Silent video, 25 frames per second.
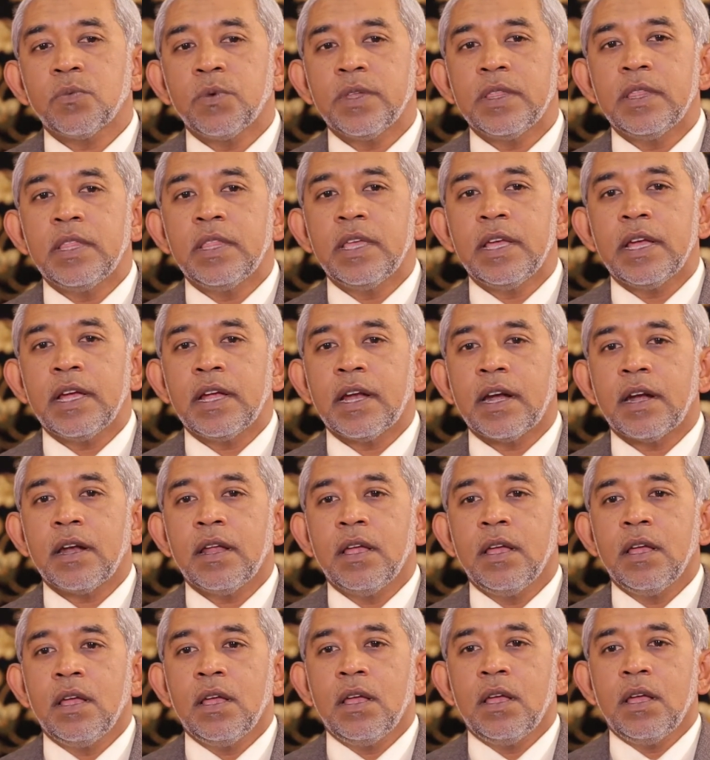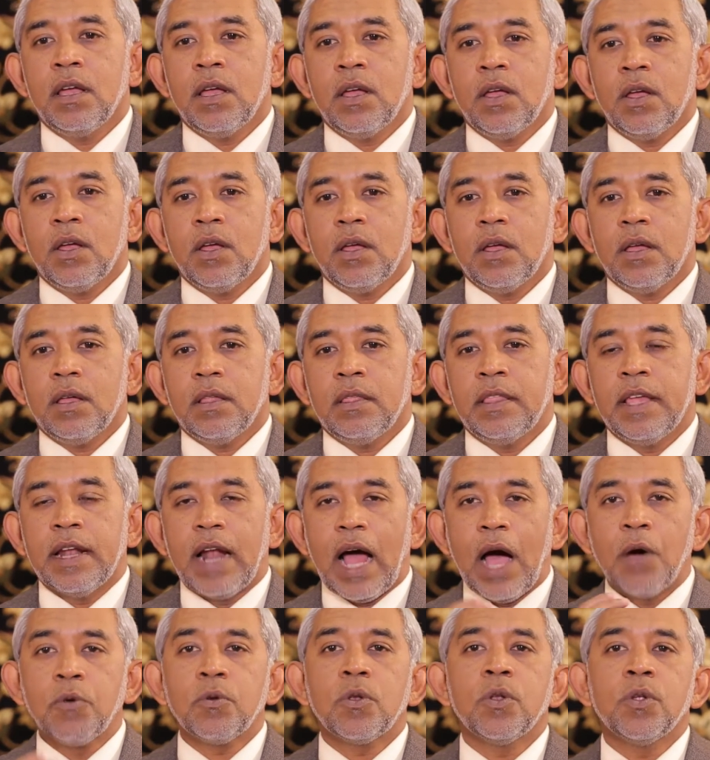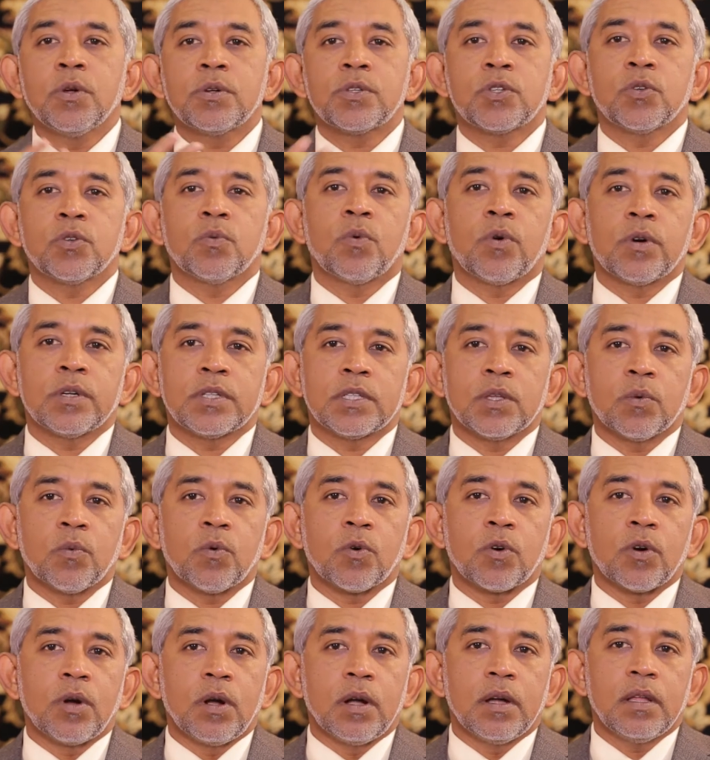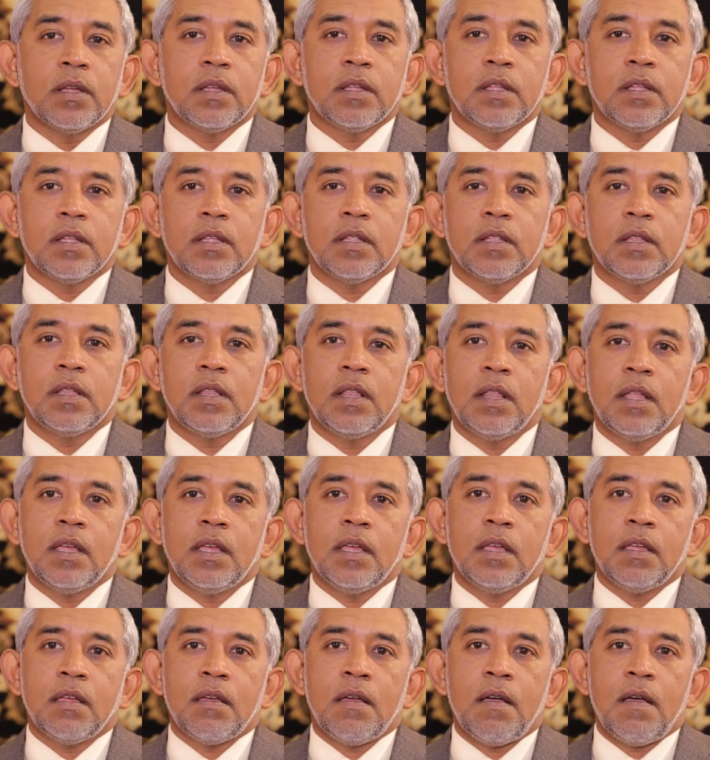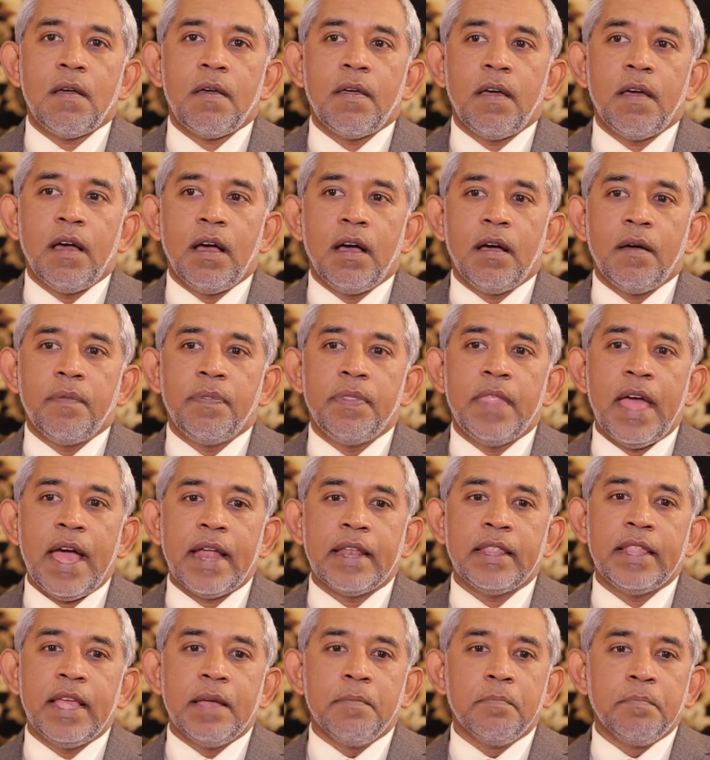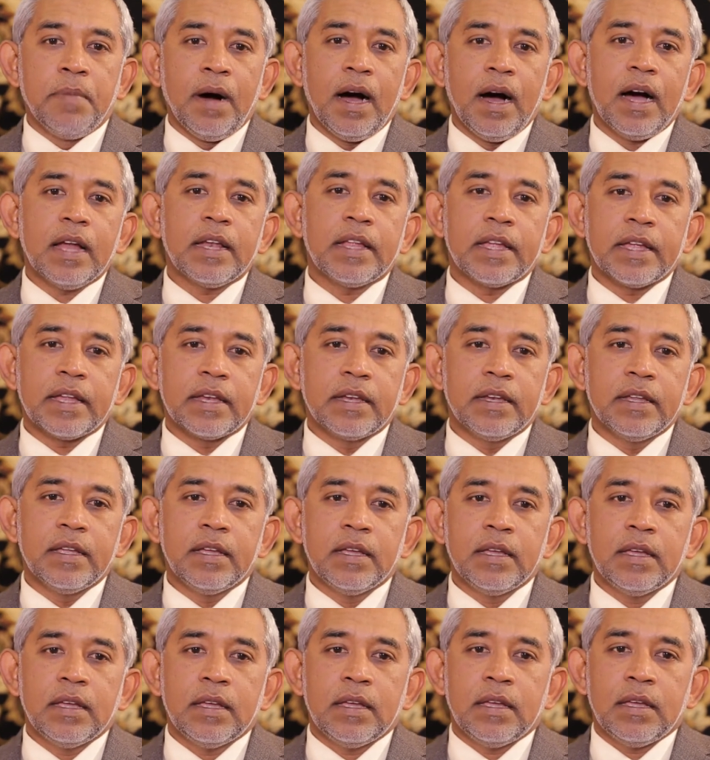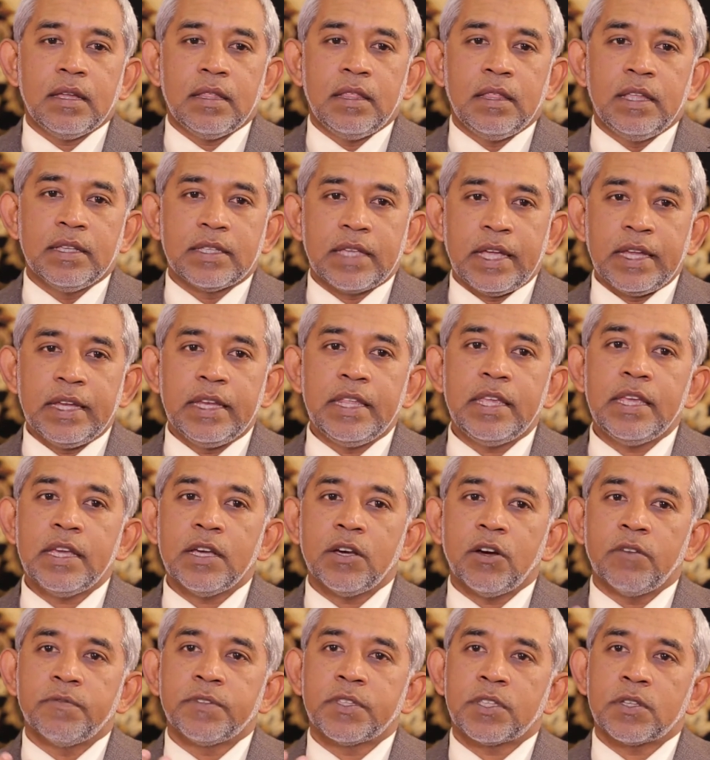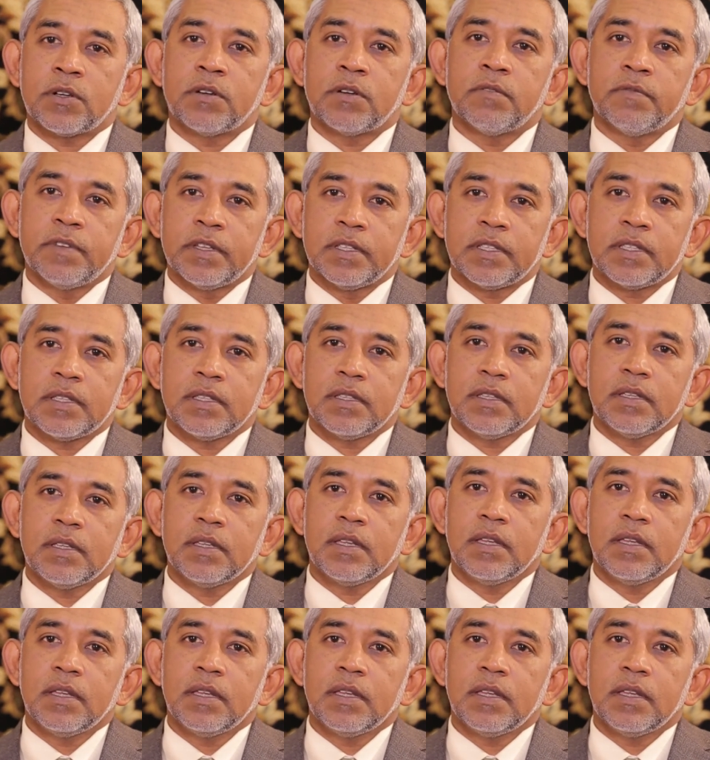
with their outlook towards the world, that they embodied this idea of service,